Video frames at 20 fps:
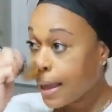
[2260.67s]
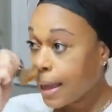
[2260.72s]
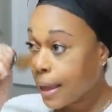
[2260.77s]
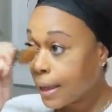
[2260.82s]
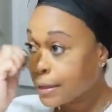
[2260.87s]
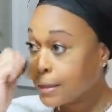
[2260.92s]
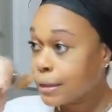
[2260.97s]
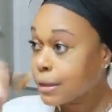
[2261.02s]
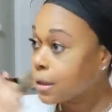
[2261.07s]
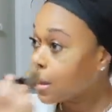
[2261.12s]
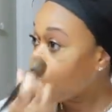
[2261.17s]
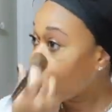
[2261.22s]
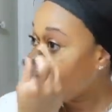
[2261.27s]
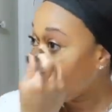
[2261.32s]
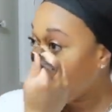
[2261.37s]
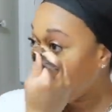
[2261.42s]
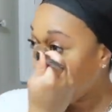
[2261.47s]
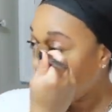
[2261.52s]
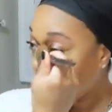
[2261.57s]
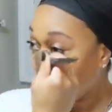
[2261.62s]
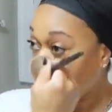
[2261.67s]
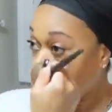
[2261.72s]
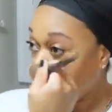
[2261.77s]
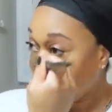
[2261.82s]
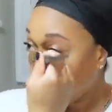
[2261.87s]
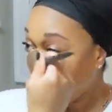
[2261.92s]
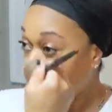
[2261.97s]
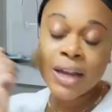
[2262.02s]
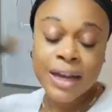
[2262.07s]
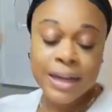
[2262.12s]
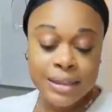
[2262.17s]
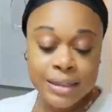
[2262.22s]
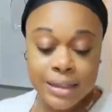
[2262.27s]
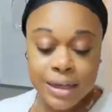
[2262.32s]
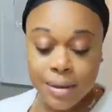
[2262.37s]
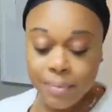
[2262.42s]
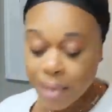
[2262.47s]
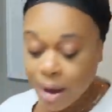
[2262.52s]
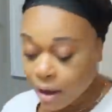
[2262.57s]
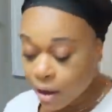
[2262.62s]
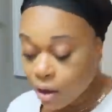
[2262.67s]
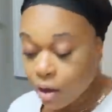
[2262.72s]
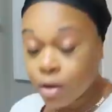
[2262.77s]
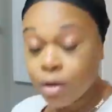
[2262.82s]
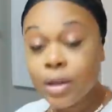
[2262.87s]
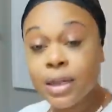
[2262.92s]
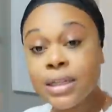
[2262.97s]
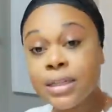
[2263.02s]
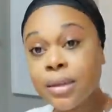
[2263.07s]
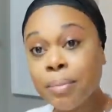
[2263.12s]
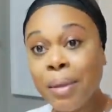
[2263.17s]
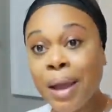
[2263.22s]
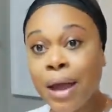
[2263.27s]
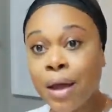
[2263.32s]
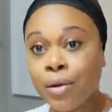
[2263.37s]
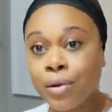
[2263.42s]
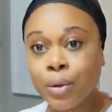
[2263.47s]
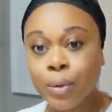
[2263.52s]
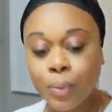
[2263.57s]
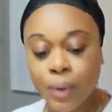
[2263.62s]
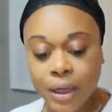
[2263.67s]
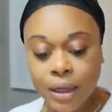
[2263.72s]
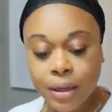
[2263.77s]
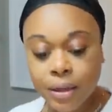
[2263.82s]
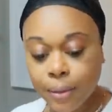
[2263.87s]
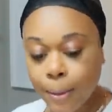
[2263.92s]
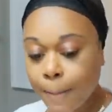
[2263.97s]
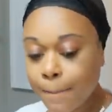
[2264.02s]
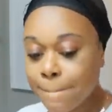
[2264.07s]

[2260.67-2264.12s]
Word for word: And so, like I said, my goal is a pound a week.